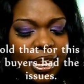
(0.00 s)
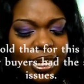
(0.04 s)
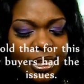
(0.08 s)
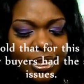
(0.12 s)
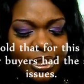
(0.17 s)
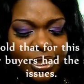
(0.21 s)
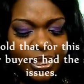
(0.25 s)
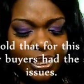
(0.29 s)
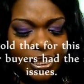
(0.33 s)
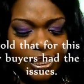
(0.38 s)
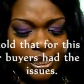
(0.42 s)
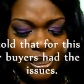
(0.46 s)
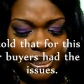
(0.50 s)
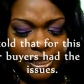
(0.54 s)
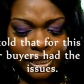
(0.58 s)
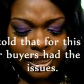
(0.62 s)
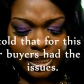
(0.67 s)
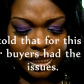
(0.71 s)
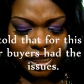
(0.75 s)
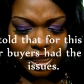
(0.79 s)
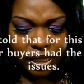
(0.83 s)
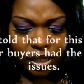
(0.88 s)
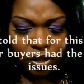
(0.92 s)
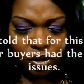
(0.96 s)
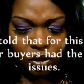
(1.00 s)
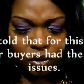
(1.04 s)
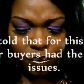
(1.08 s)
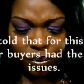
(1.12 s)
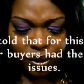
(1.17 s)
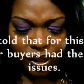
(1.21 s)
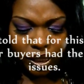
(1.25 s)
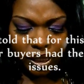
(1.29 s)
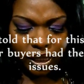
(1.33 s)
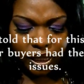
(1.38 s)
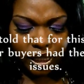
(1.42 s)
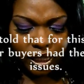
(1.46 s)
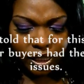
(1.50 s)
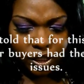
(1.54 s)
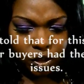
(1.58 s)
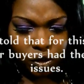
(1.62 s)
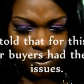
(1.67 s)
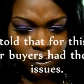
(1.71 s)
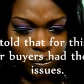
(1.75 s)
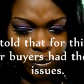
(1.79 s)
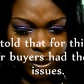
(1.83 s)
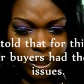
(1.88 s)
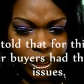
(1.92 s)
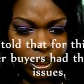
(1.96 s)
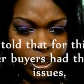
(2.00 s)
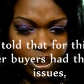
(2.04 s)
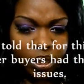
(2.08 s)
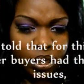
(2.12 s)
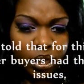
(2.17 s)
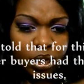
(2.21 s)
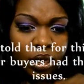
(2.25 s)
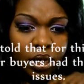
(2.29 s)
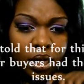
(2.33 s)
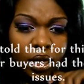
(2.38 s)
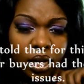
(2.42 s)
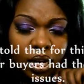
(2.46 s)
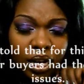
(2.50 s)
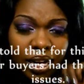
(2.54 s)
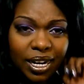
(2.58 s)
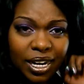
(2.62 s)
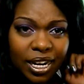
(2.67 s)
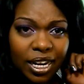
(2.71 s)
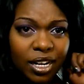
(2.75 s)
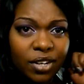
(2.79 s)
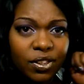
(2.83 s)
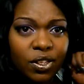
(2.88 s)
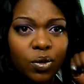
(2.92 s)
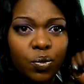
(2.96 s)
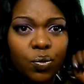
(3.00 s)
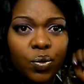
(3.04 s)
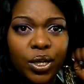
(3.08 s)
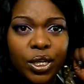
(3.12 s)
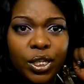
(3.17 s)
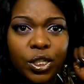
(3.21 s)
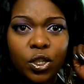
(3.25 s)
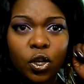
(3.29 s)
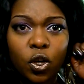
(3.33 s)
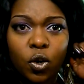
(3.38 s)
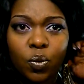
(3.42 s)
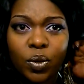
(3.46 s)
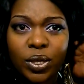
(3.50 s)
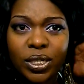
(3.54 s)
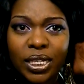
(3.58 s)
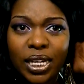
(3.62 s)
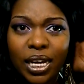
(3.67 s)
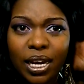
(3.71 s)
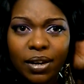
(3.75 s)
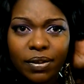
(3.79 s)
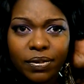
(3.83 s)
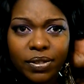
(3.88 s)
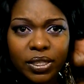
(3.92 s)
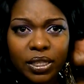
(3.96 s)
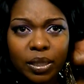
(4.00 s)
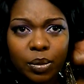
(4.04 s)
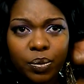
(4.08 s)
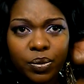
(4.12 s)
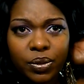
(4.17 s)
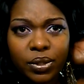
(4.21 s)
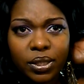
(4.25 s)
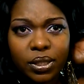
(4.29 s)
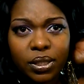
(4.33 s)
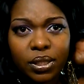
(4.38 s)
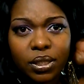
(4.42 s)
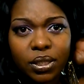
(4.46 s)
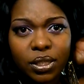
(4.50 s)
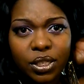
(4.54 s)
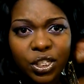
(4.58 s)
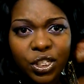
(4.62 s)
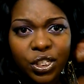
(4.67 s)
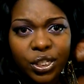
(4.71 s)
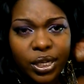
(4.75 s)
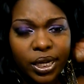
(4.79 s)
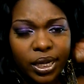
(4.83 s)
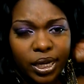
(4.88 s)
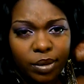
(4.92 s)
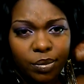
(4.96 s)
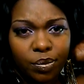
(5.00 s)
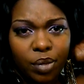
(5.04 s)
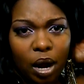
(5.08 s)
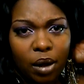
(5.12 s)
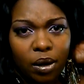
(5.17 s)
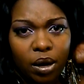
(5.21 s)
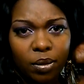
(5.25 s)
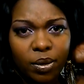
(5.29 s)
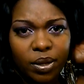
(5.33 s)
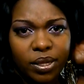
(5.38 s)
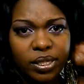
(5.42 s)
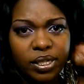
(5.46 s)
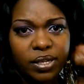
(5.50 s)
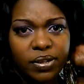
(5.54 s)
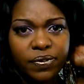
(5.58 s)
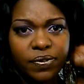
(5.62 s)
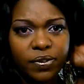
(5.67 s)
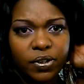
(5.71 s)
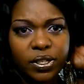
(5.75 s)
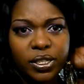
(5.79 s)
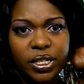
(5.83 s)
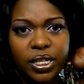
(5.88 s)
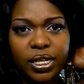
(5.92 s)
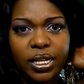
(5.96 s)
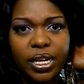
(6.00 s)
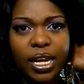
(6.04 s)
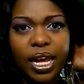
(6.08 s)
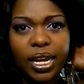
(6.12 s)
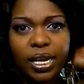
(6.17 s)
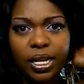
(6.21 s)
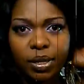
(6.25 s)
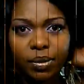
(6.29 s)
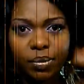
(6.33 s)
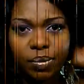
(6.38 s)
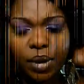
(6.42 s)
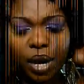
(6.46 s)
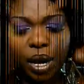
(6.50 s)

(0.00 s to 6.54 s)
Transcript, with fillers: And this company, it's a wig. A lot of the wigs always have some type of shed empowerment, default and matting.